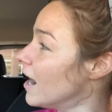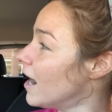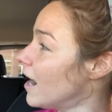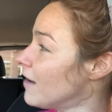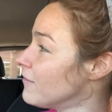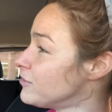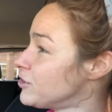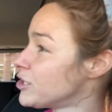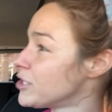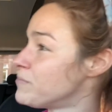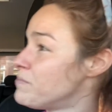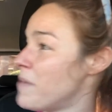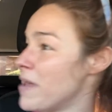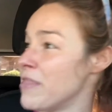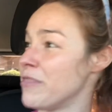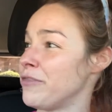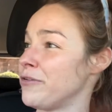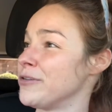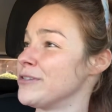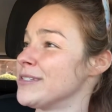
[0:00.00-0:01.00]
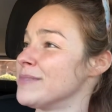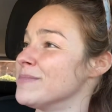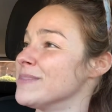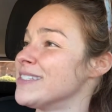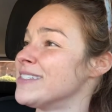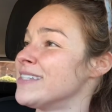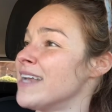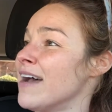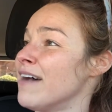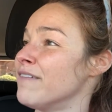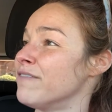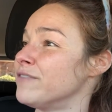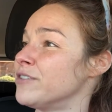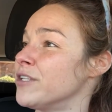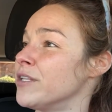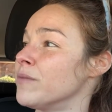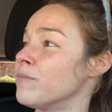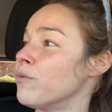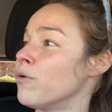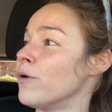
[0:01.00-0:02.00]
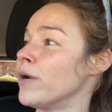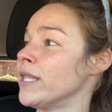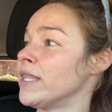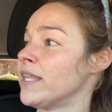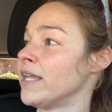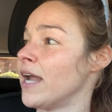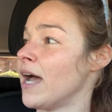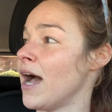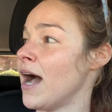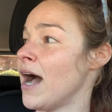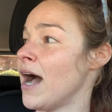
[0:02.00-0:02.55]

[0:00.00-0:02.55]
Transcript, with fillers: I've just been through some stuff to the point that